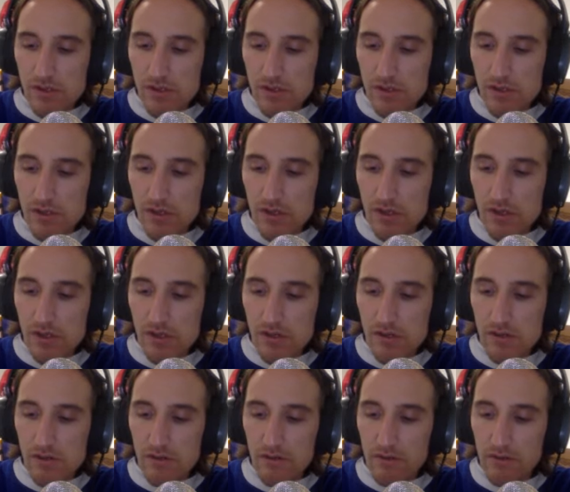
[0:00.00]
Huh.
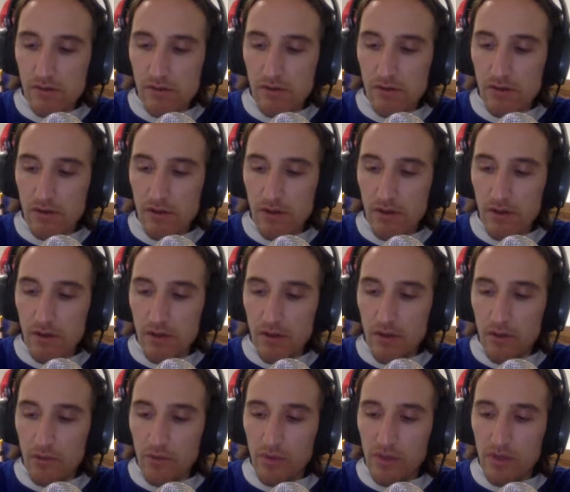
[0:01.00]

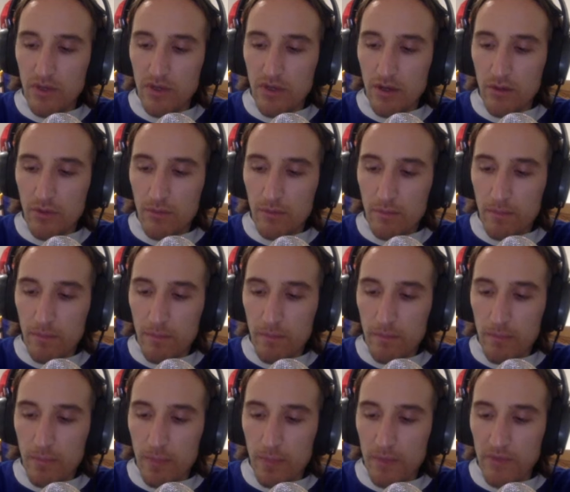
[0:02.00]
What do you know?
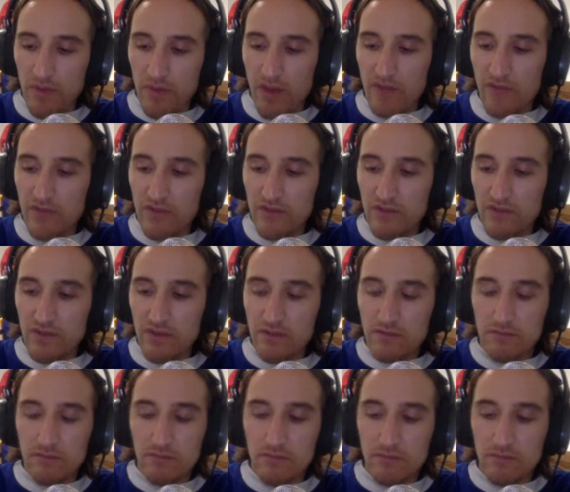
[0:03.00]
So obviously,